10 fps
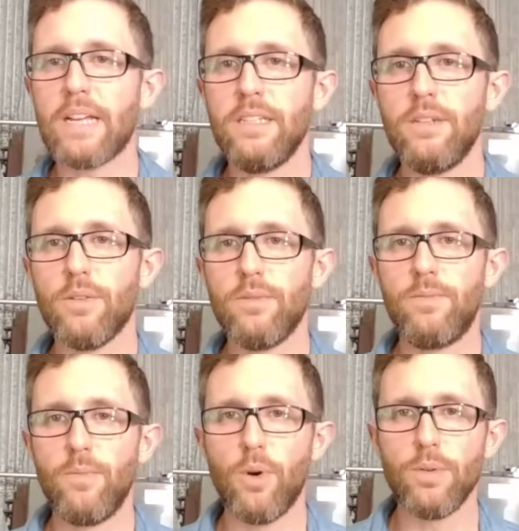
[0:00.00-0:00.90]
in the
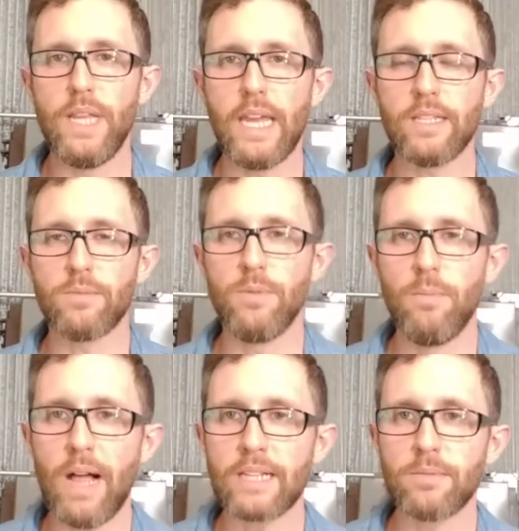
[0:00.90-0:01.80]
old old days when
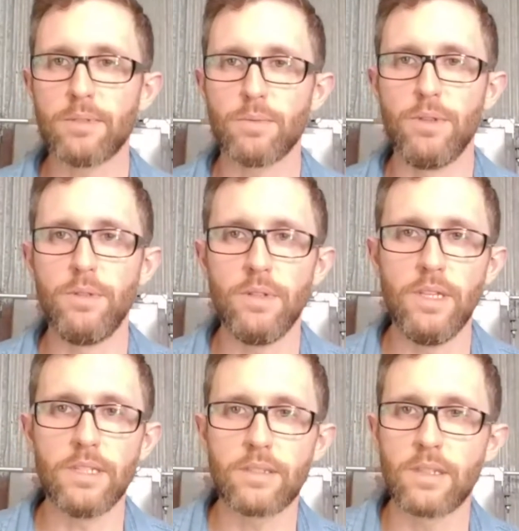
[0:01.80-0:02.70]
blacksmiths were doing
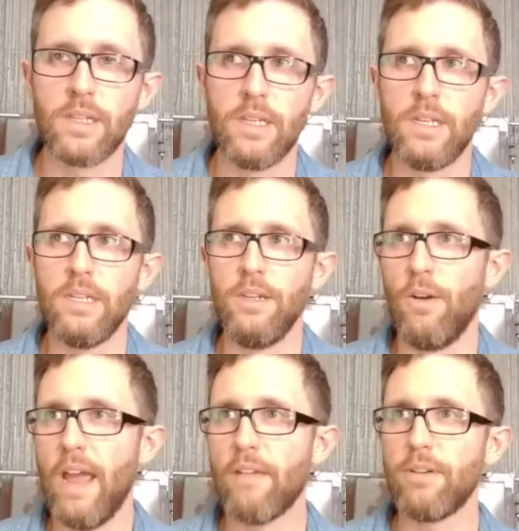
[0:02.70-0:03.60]
this, you
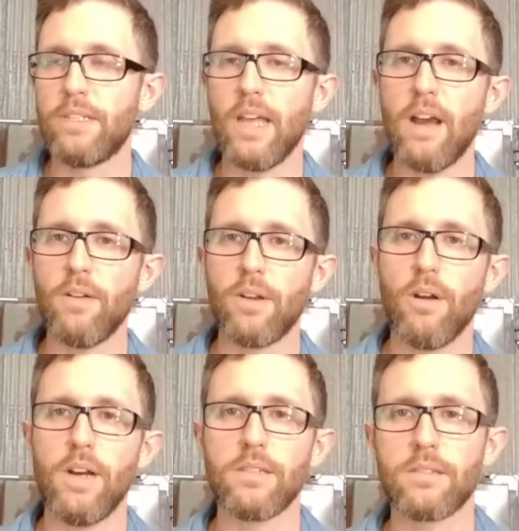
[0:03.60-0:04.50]
know, every town
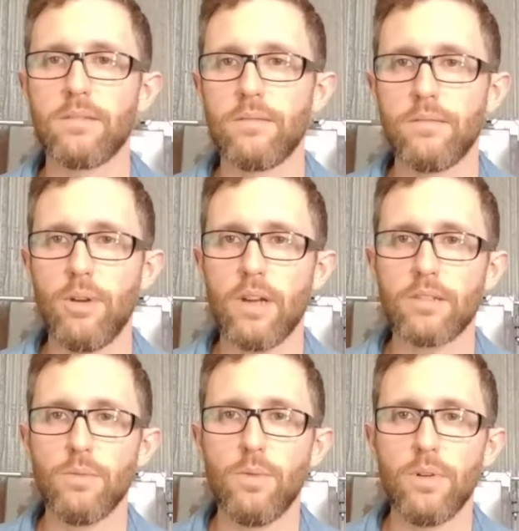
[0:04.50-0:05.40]
across
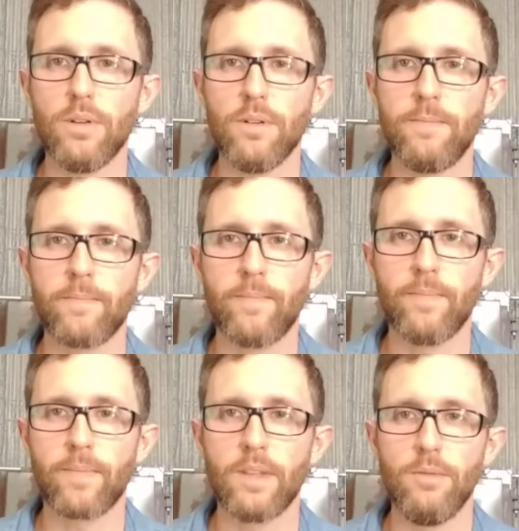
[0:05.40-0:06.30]
across the world
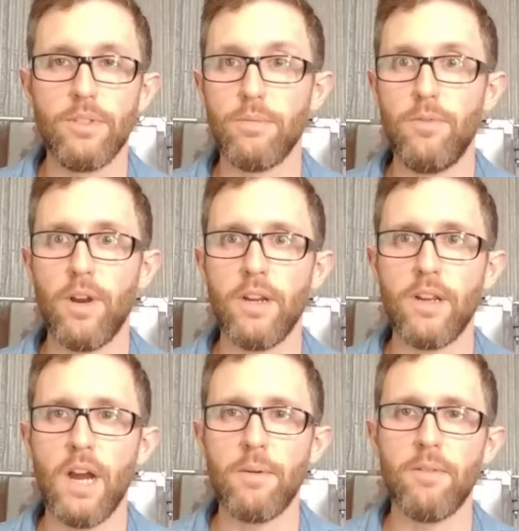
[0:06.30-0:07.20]
used to be very
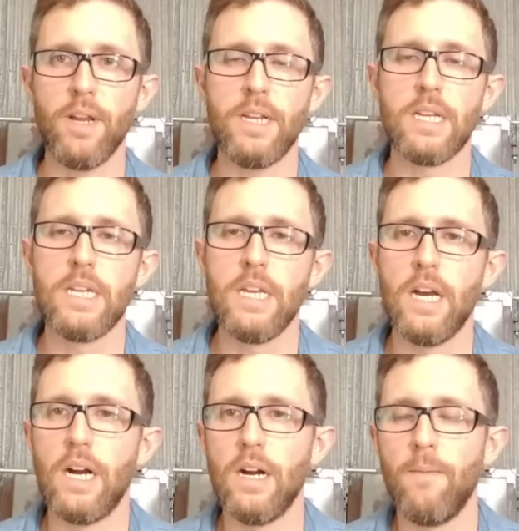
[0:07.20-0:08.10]
common, right?
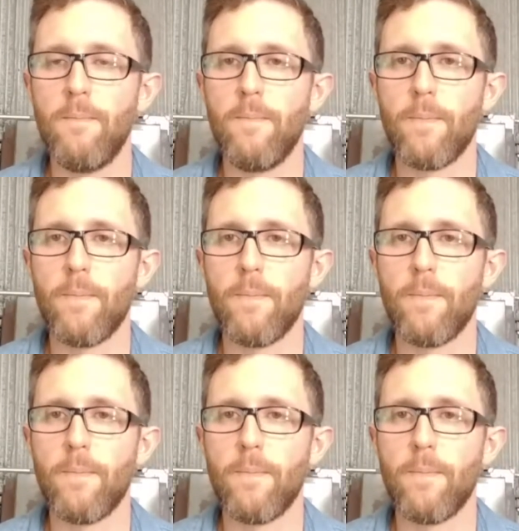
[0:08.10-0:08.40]
Um,